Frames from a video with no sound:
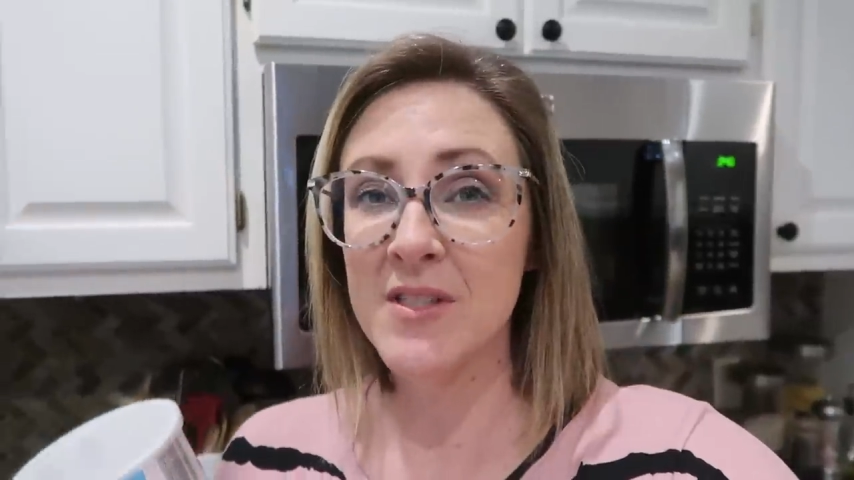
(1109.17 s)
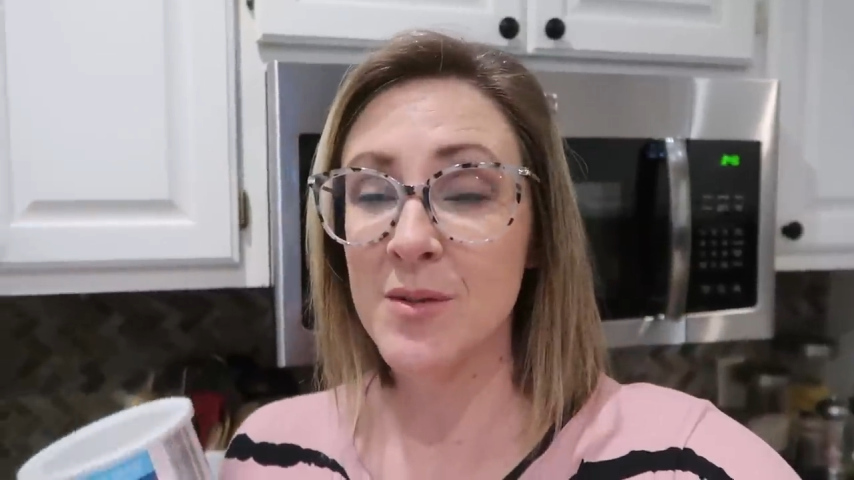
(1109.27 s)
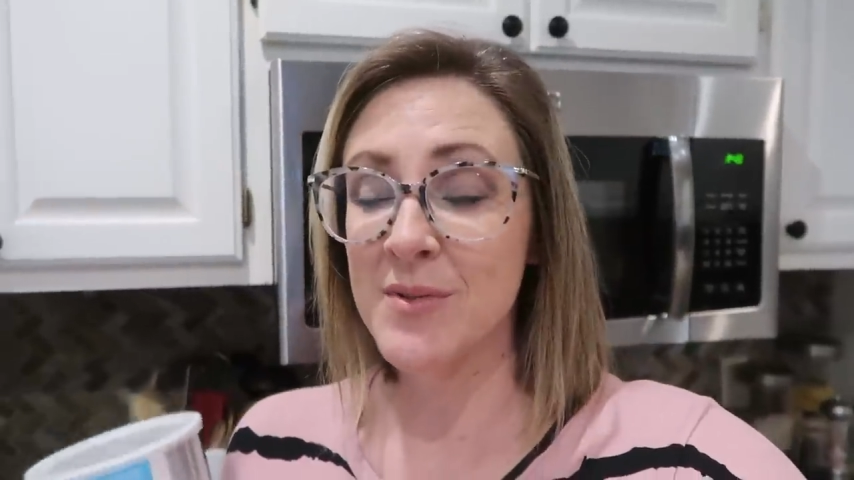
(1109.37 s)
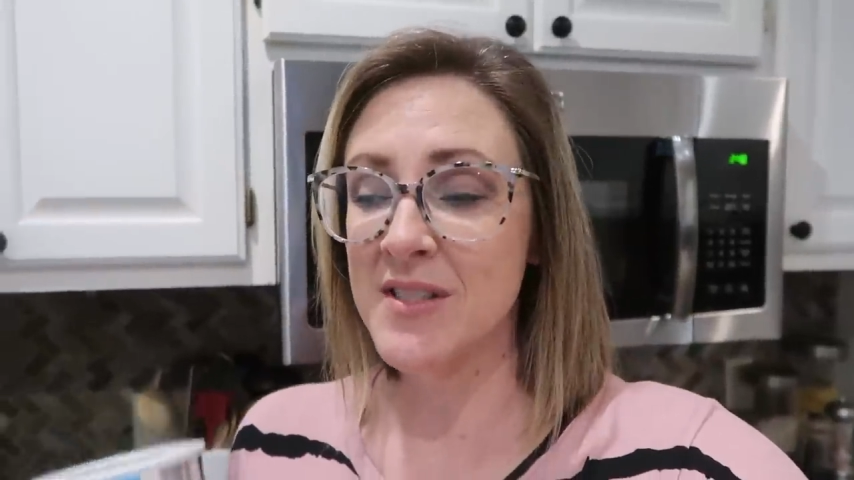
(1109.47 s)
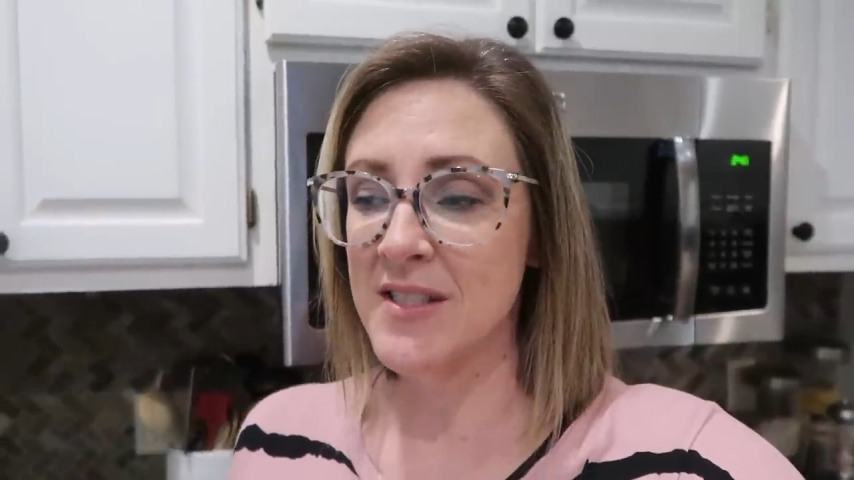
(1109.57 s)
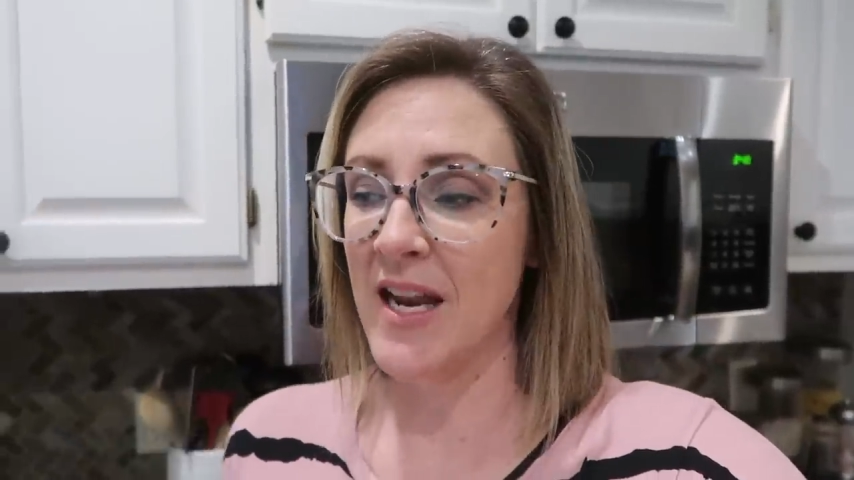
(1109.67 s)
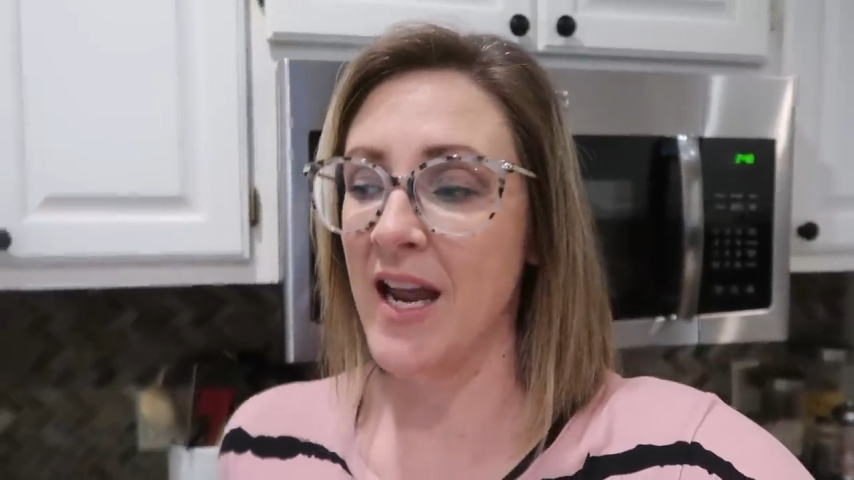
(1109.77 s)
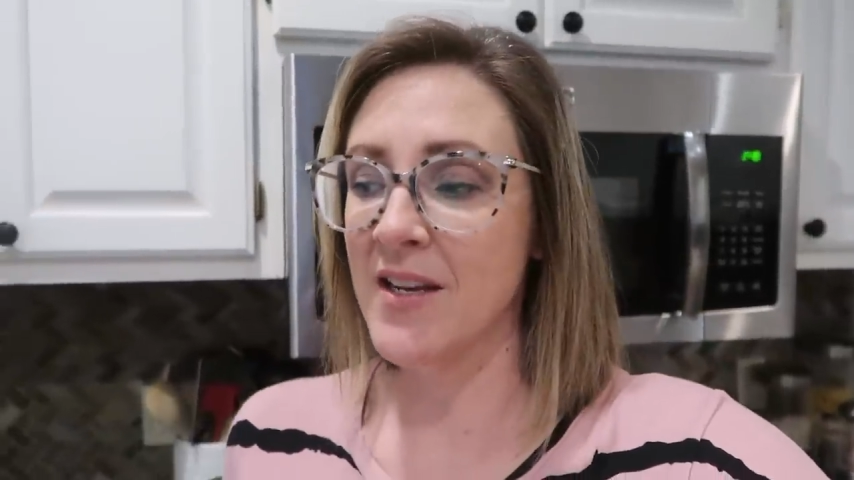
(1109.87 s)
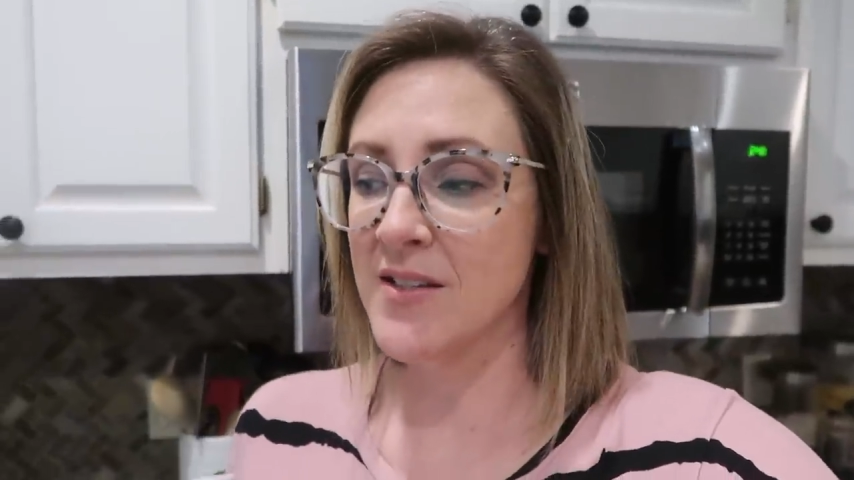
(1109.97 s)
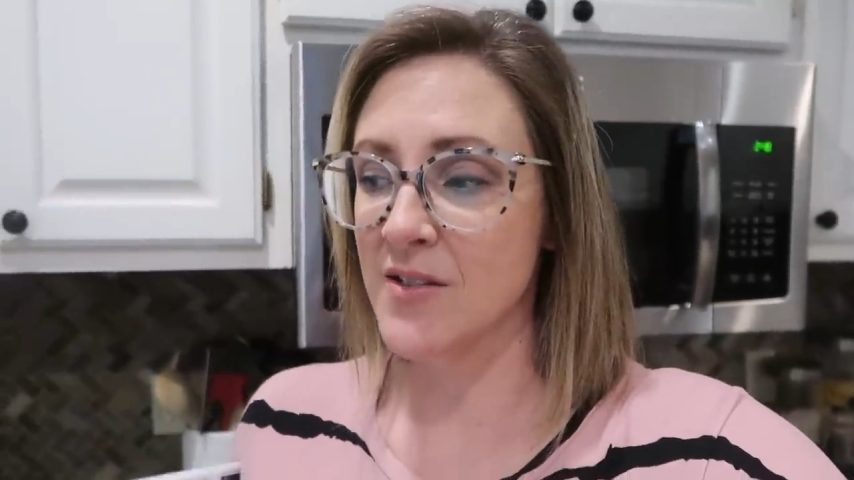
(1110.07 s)
some
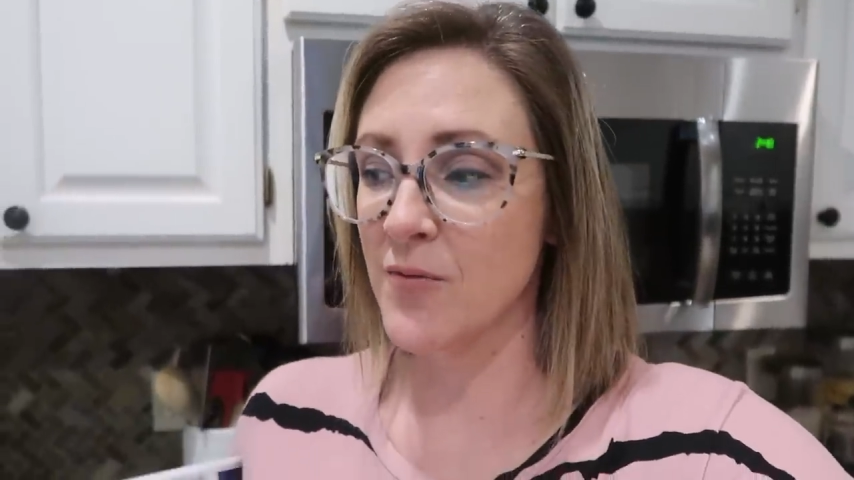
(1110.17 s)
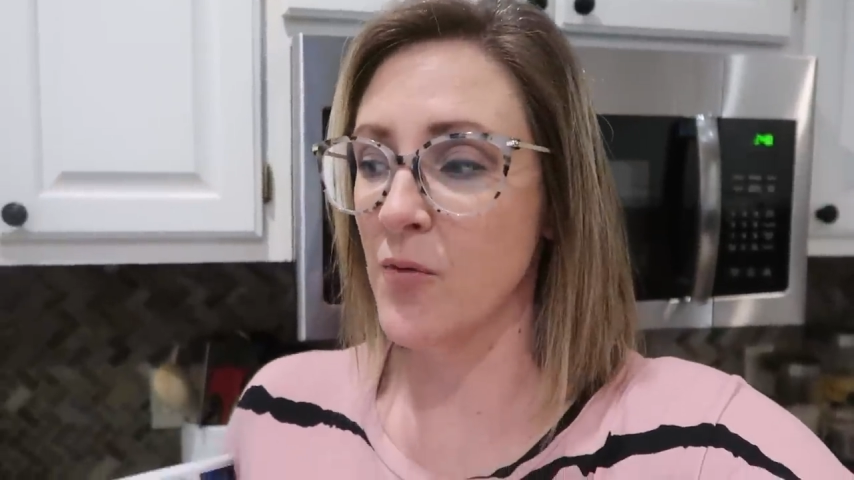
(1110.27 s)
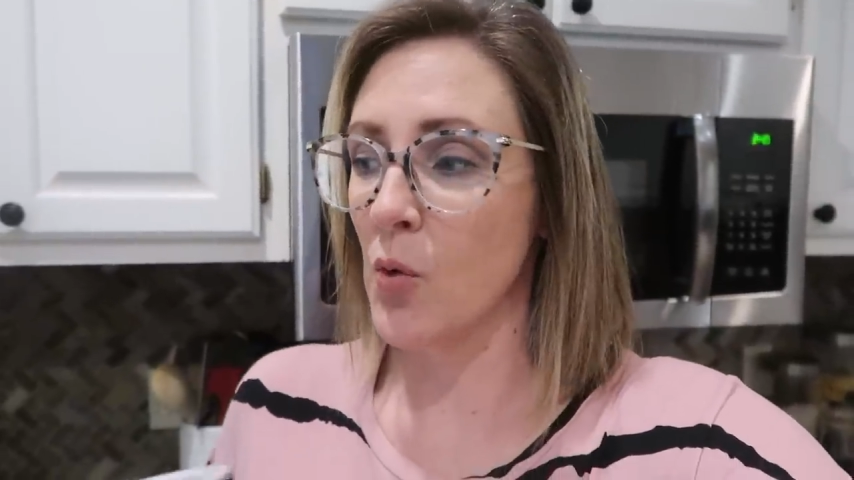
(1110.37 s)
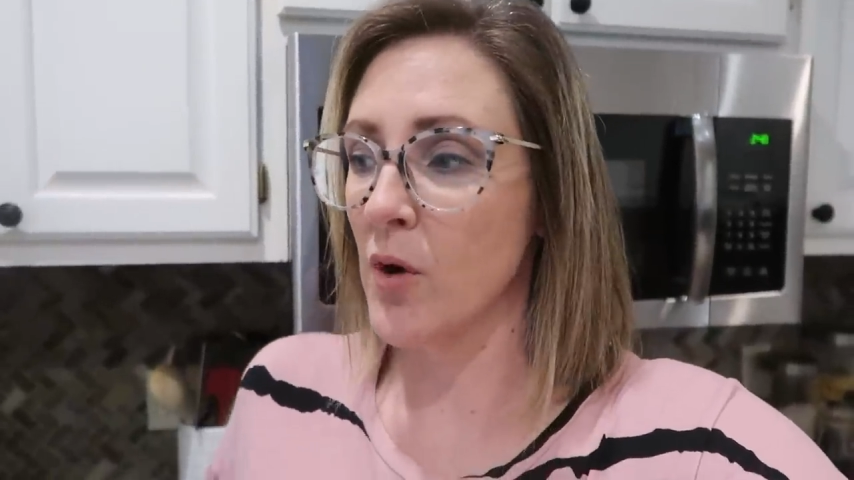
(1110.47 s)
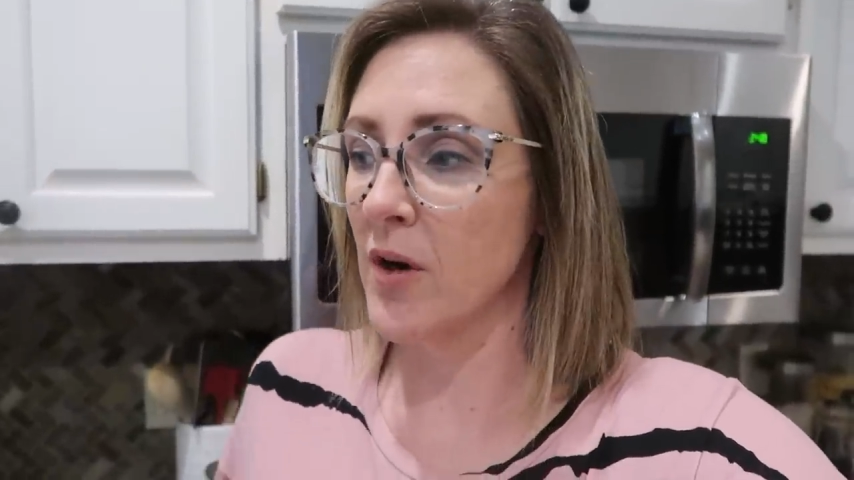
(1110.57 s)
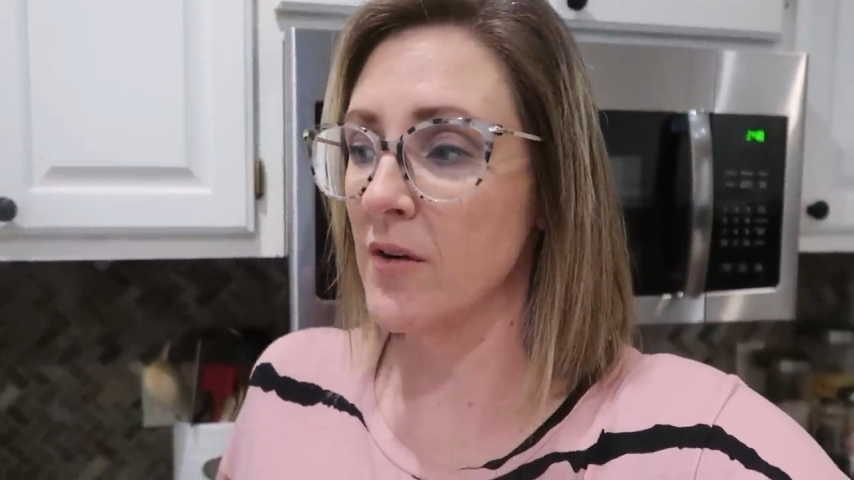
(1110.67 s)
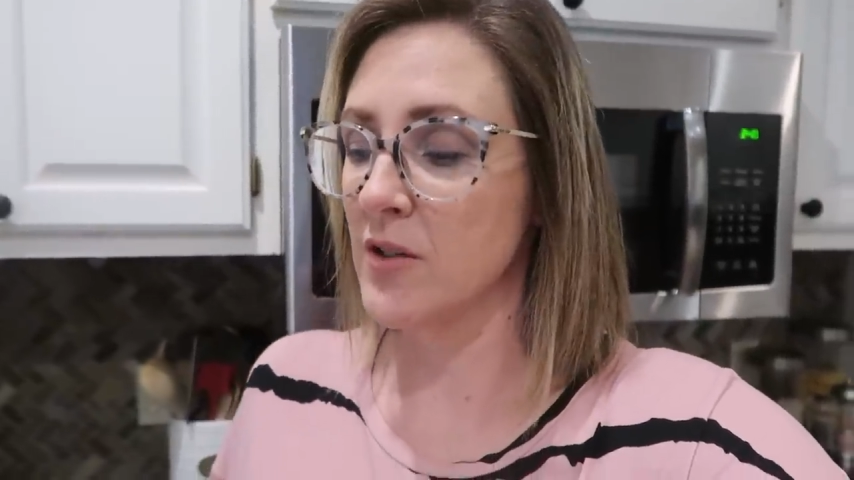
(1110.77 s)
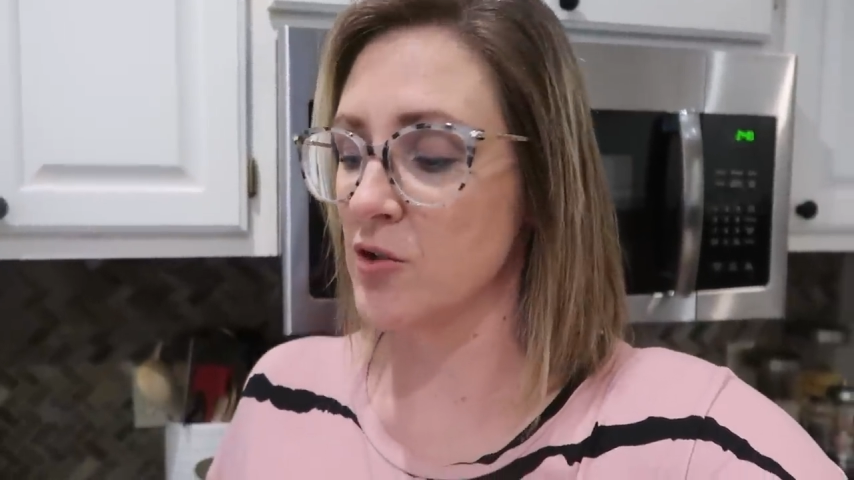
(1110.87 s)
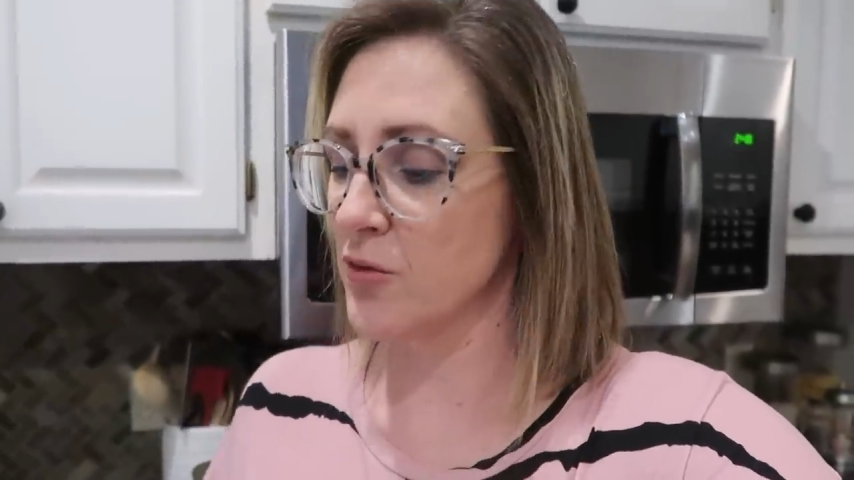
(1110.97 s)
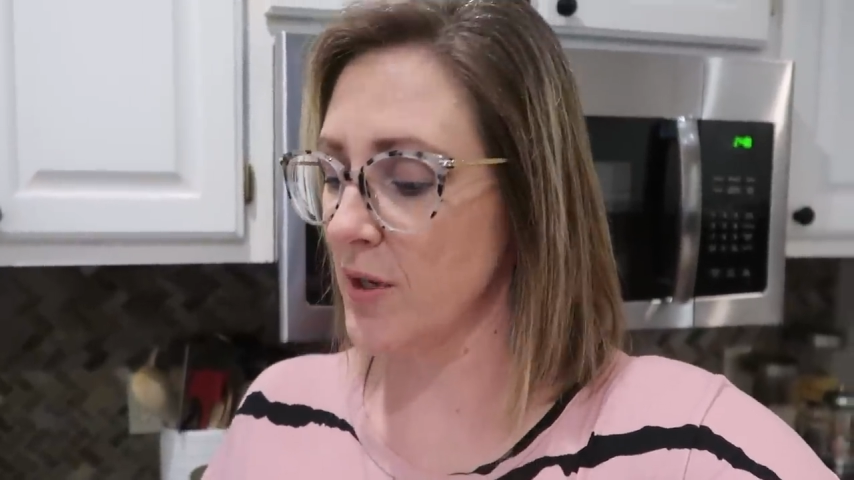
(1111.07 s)
snacks for
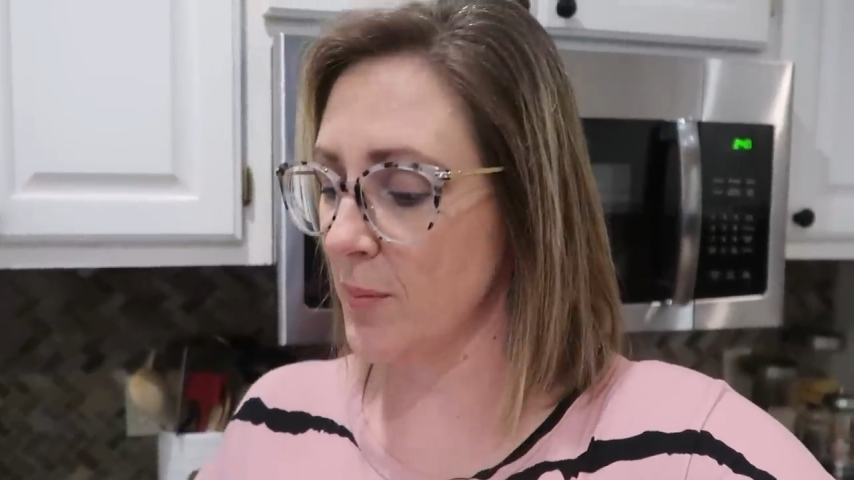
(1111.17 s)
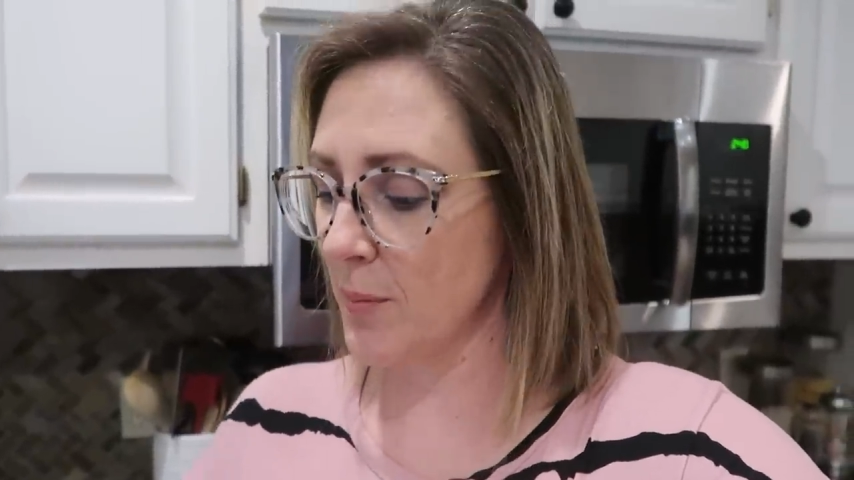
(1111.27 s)
the trip.